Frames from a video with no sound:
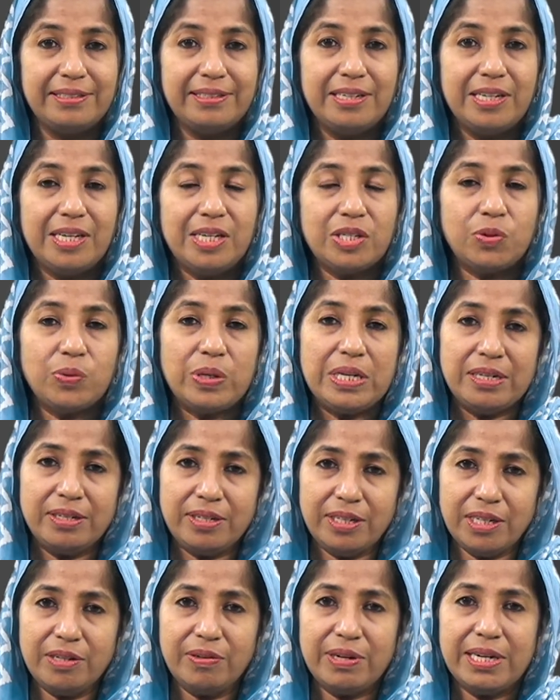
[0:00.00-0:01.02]
So,
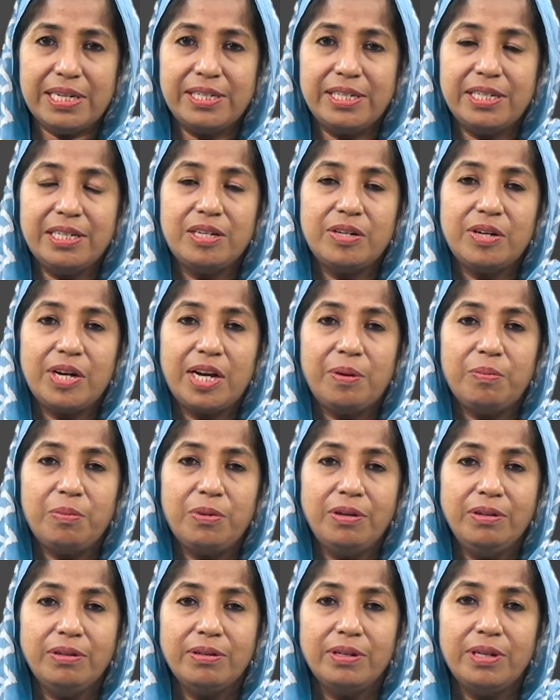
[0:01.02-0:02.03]
integrating grammar
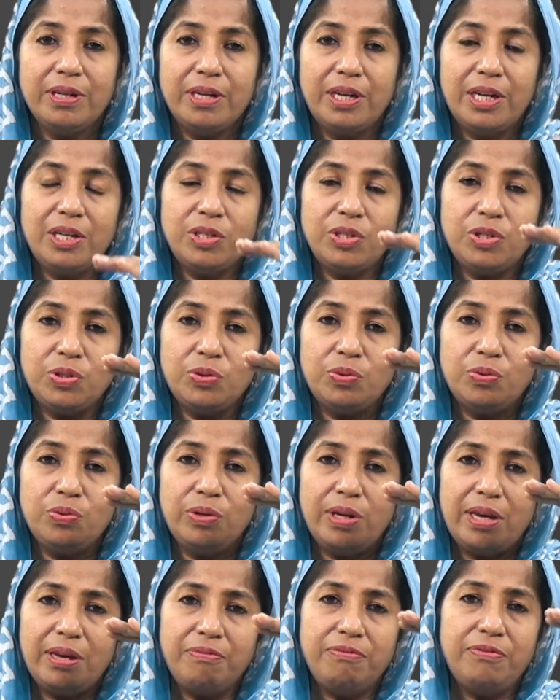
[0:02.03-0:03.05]
into
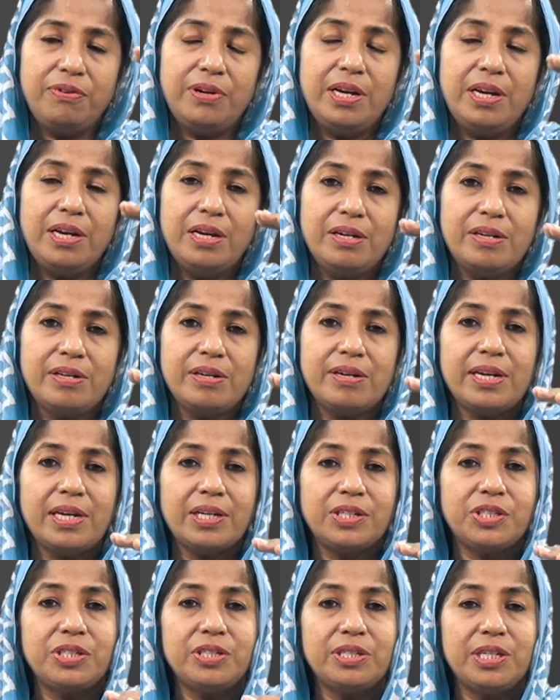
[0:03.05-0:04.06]
every
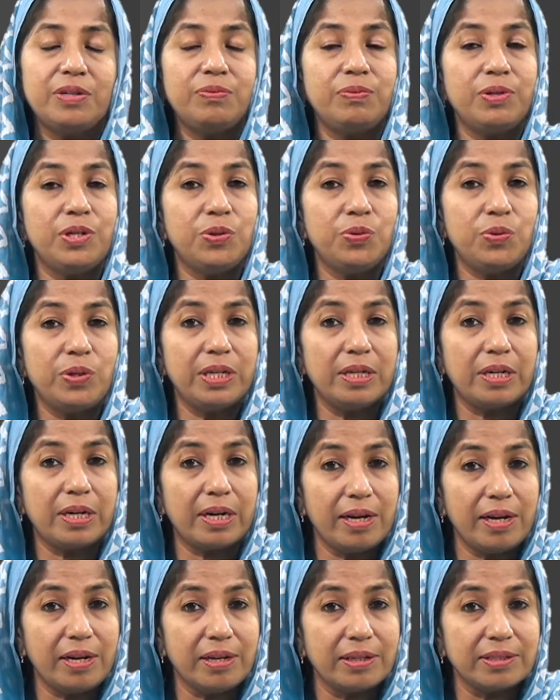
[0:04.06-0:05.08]
interaction that we do in
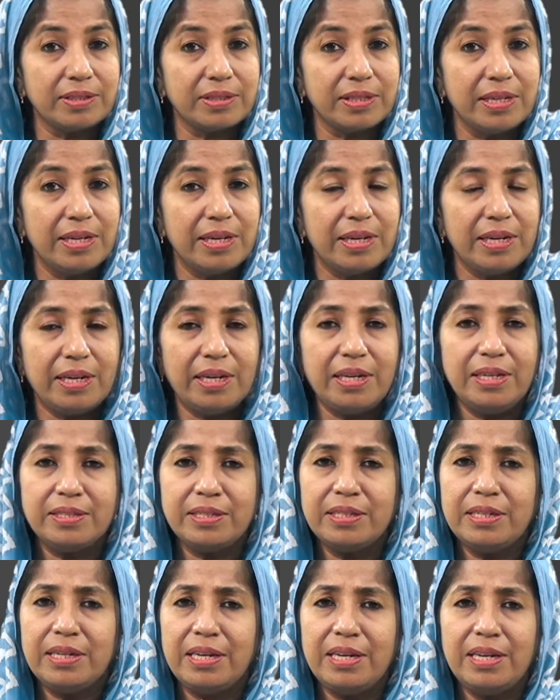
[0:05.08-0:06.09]
class is
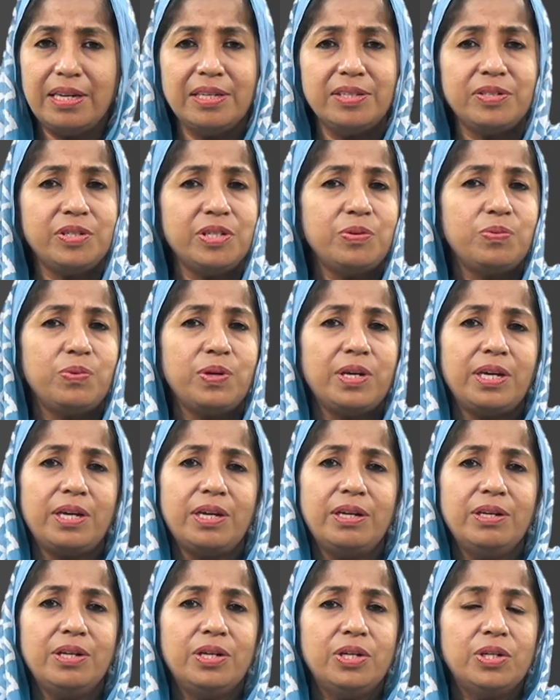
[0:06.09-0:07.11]
an easy
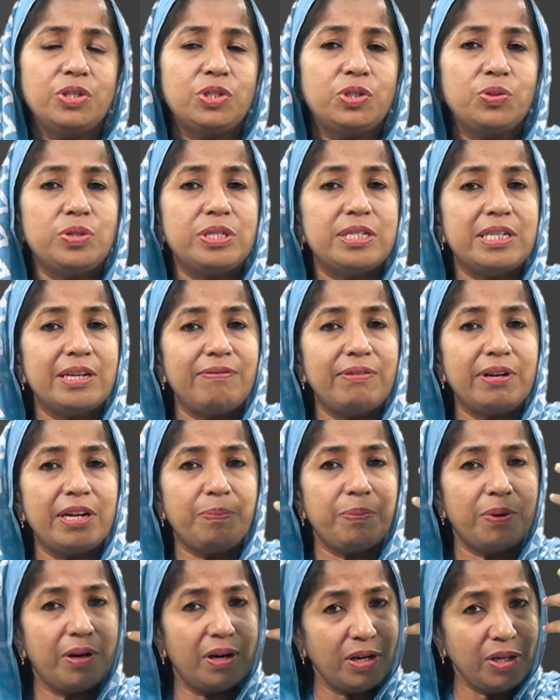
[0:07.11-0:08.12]
way to develop
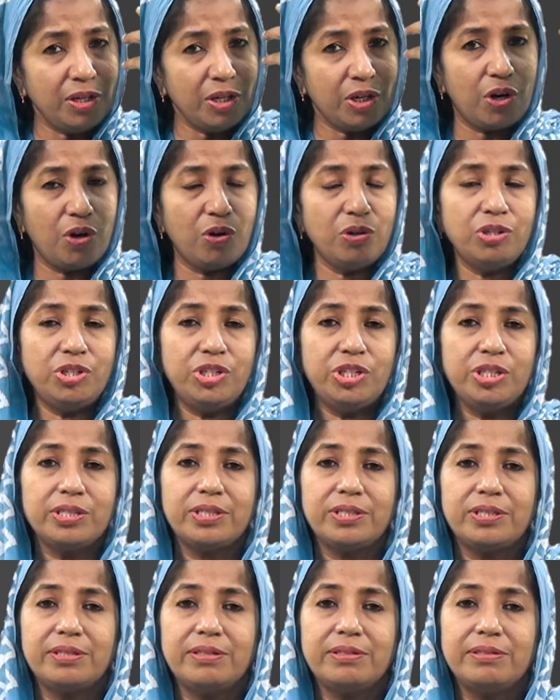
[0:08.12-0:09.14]

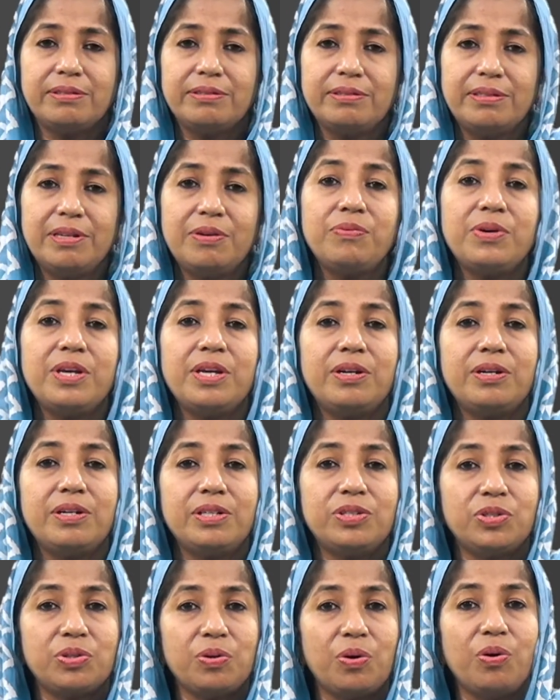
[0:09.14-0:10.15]
unconscious
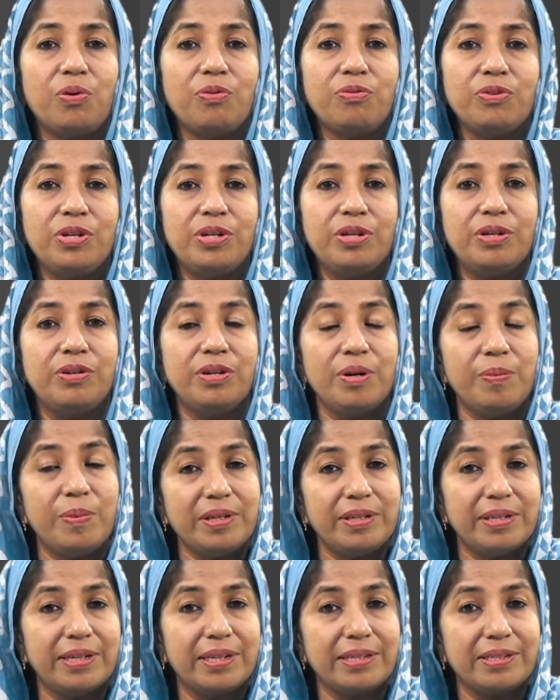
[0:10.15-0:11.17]
awareness of
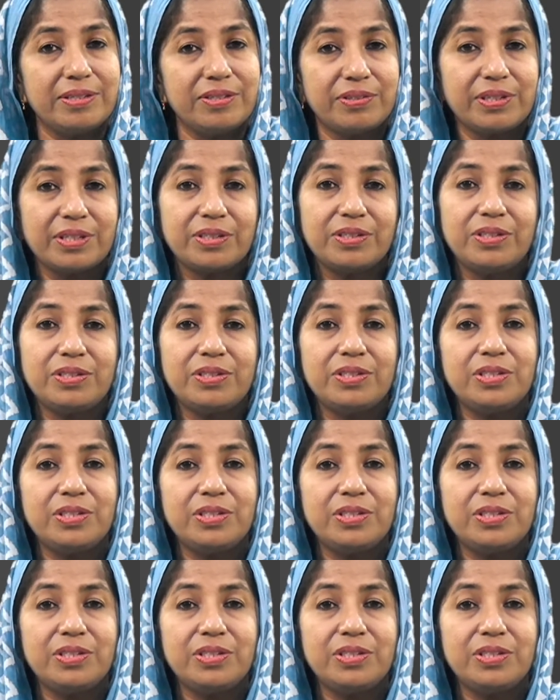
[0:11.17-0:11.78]
grammatical structures and